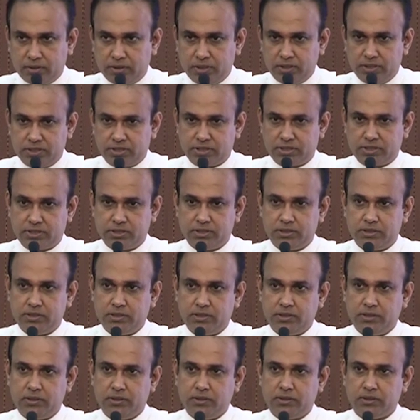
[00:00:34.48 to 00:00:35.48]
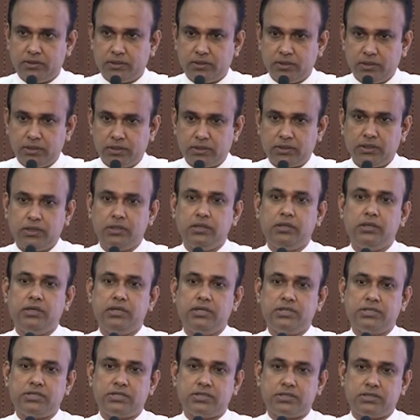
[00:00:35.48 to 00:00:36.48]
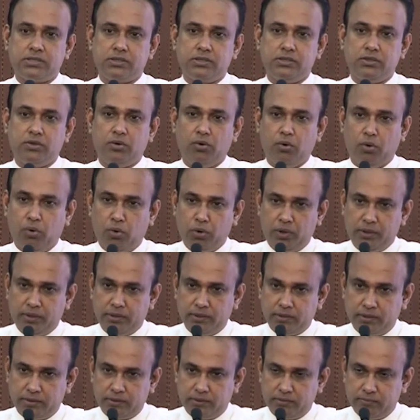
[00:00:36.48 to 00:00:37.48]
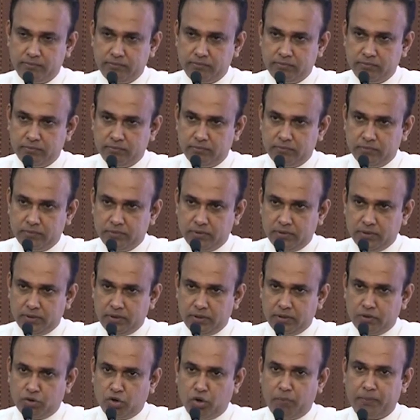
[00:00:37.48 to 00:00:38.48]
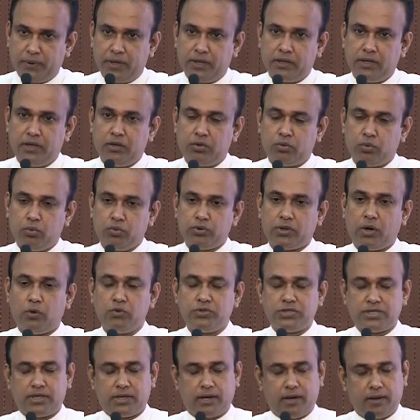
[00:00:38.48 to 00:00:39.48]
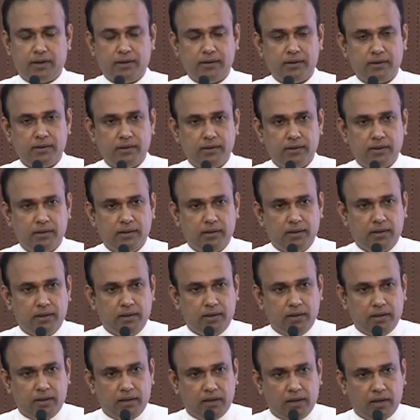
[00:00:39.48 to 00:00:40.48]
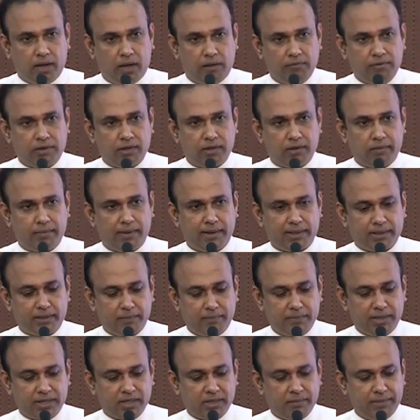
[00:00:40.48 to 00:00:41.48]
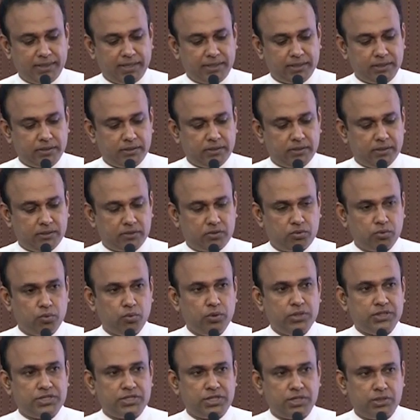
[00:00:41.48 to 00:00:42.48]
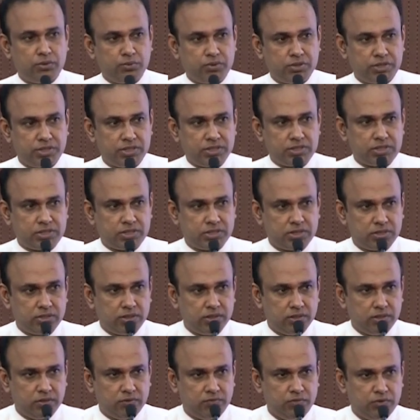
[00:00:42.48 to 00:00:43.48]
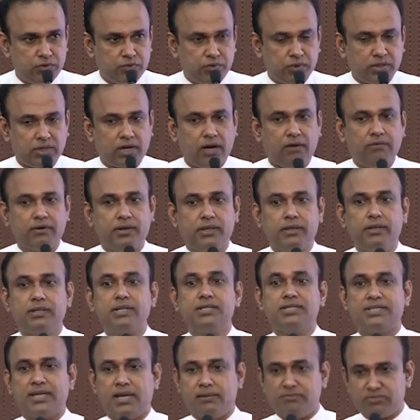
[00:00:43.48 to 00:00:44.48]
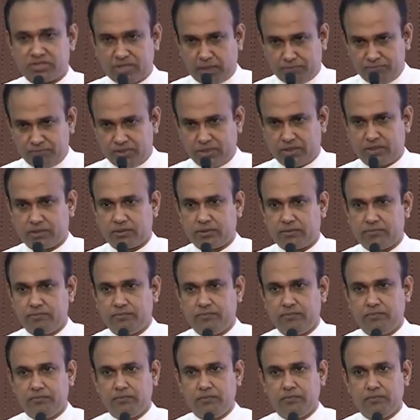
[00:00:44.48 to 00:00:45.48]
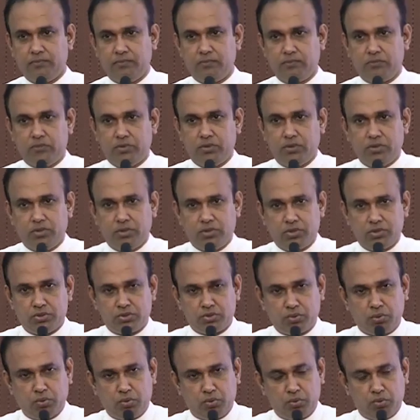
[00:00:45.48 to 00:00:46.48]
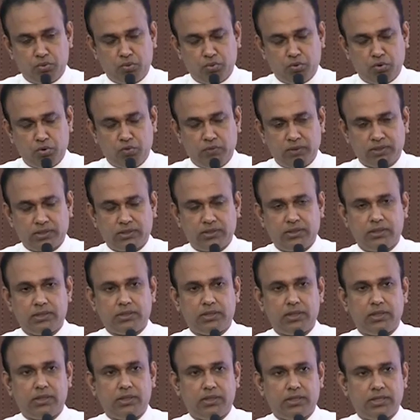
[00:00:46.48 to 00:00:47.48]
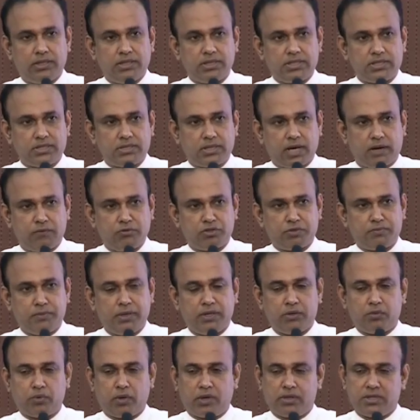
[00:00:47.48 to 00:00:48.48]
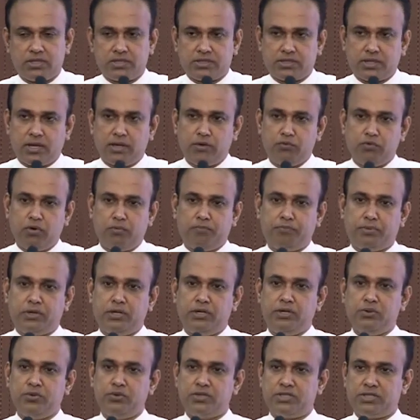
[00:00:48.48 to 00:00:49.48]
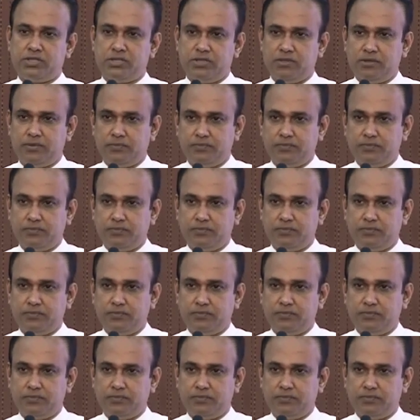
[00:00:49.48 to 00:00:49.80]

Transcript: is 13 years old, incorporated in 2009, having amalgamated two institutions which were covering the same subject. So over 13 years, I was made to understand you have produced,